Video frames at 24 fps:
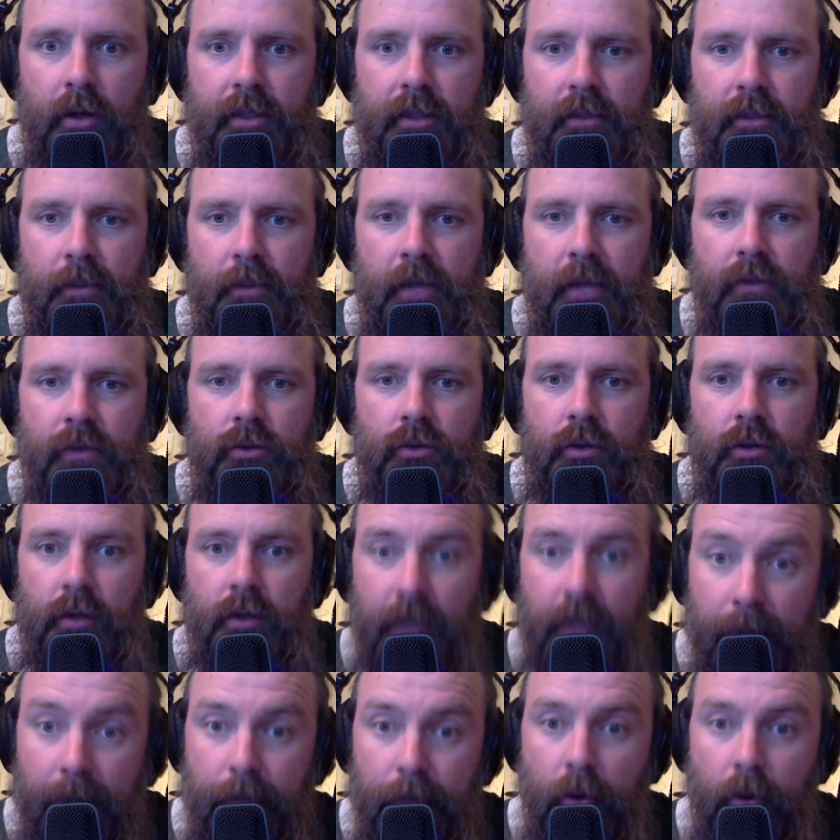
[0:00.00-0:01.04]
and
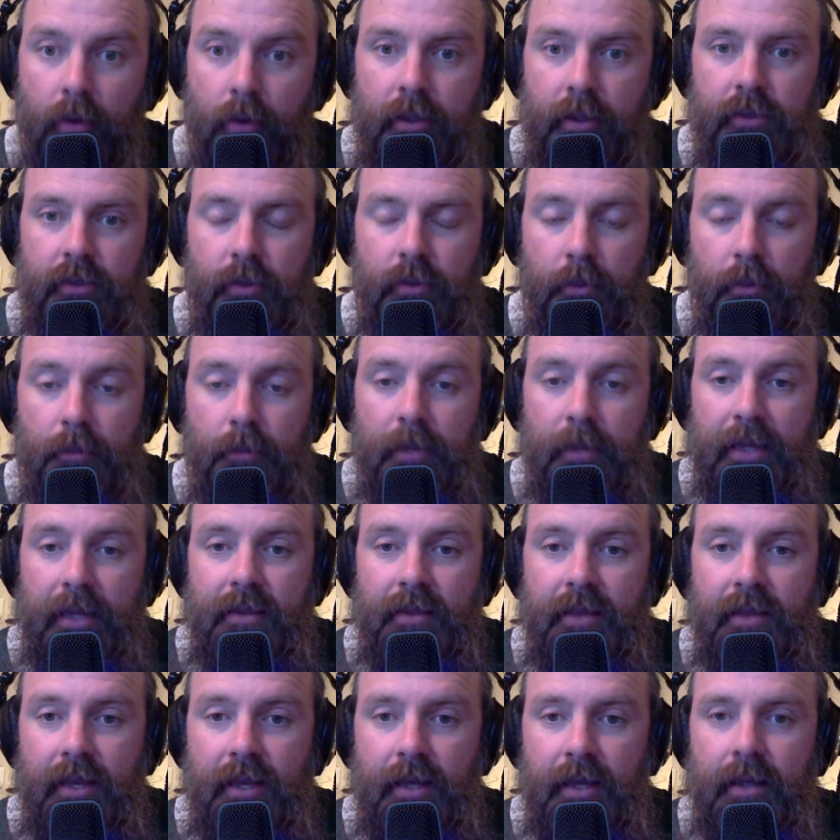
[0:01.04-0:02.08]
bachelorette parties are a big
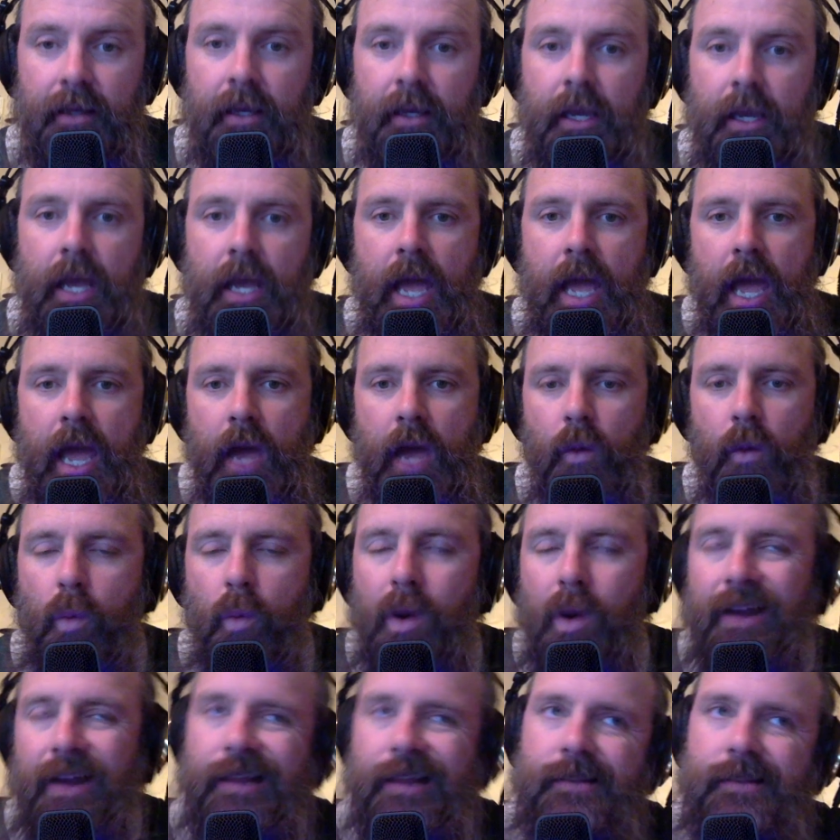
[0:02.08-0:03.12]
thing. And
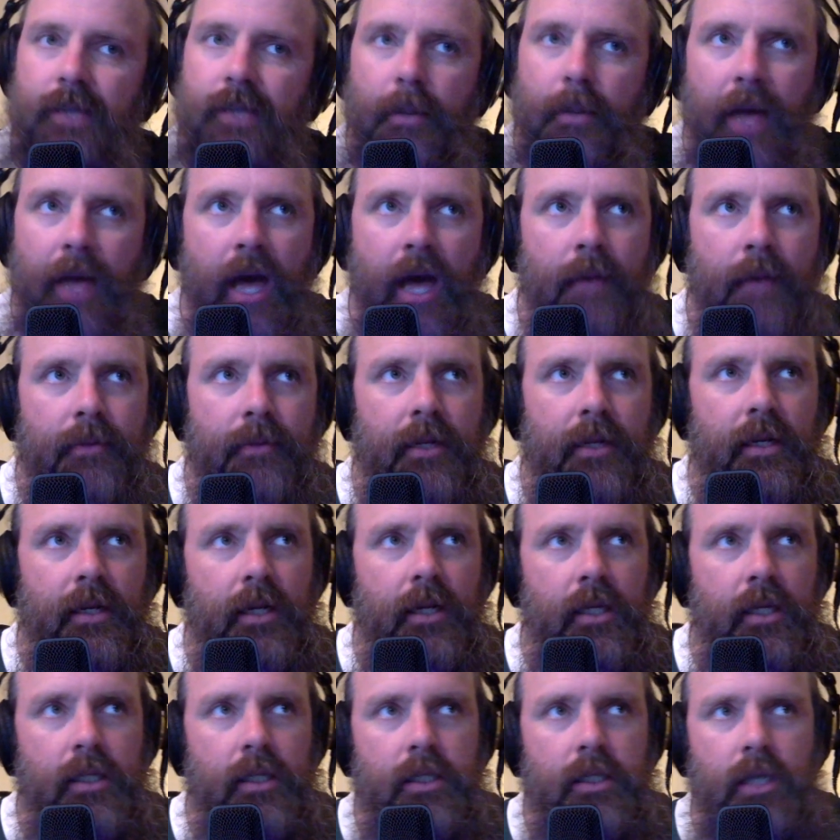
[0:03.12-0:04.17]
what ends up happening
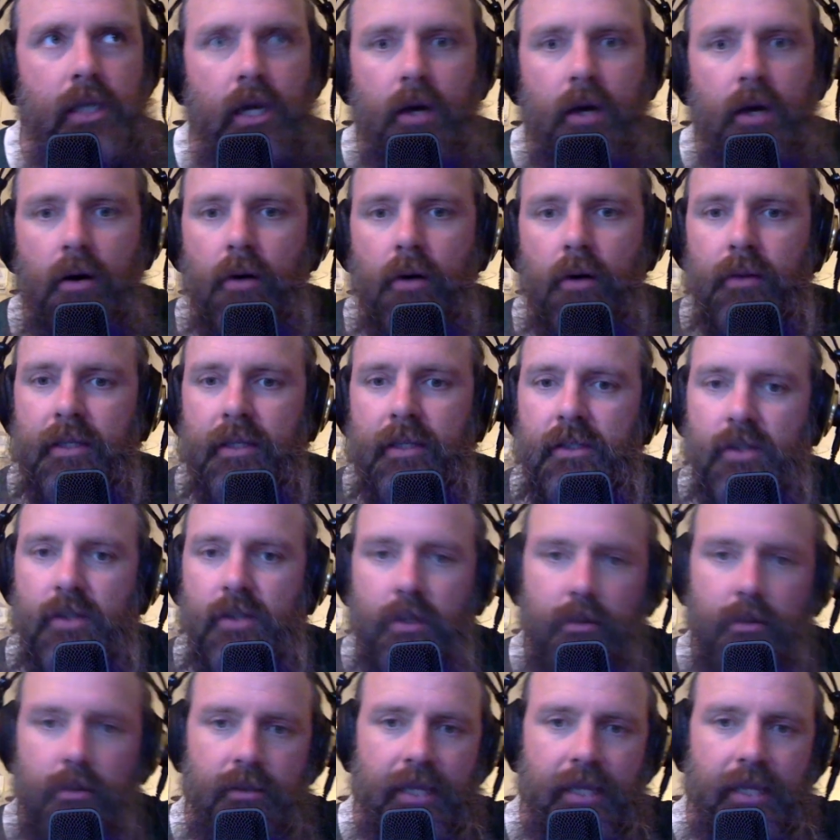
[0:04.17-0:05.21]
is all these
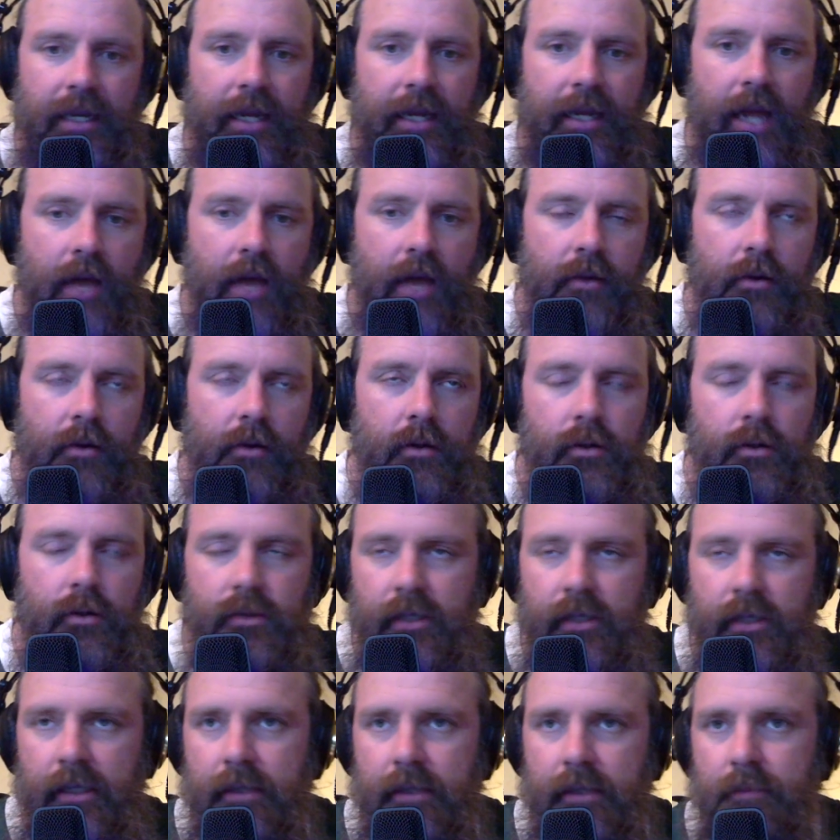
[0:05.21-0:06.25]
dudes get together, and
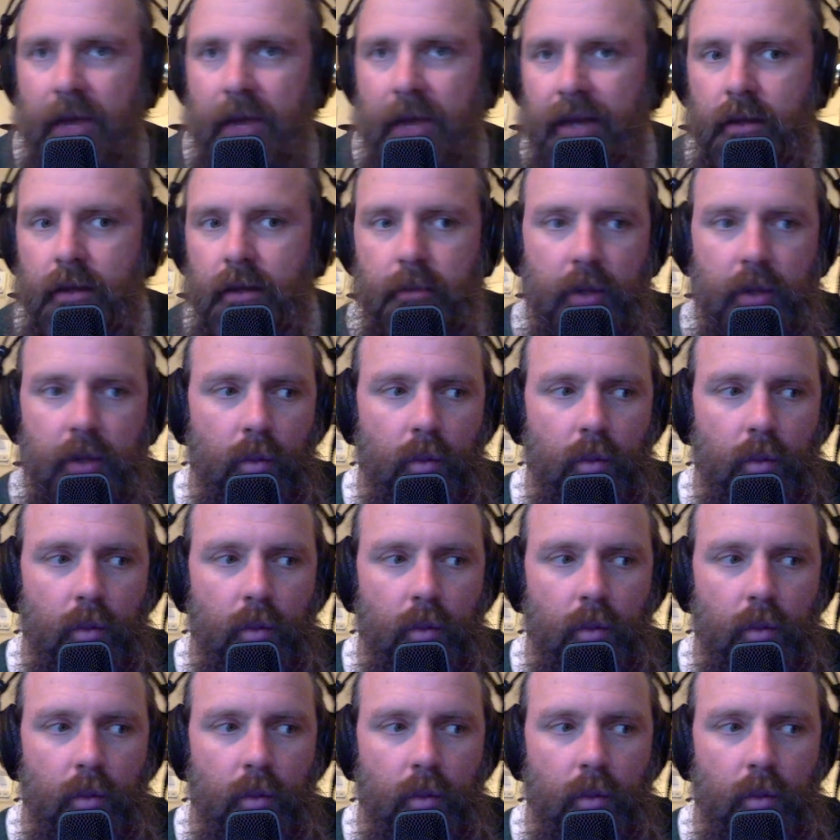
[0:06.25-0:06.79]
usually it could be